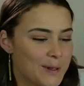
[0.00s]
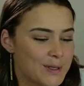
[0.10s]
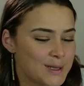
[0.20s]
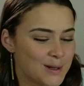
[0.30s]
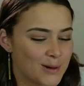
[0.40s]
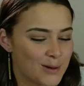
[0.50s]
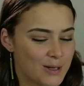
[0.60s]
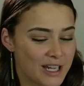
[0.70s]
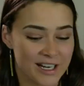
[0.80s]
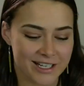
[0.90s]

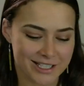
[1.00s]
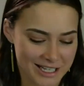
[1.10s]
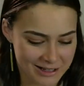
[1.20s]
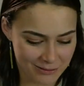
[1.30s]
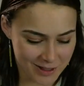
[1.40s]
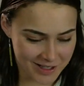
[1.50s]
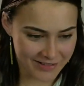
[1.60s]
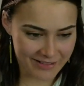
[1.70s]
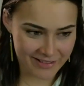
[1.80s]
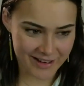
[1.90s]
personal connection
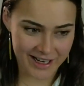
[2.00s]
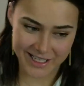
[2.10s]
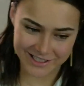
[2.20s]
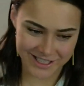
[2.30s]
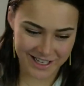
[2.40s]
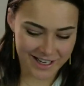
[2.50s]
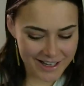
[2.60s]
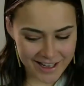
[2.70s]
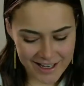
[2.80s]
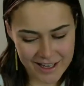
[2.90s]
with nature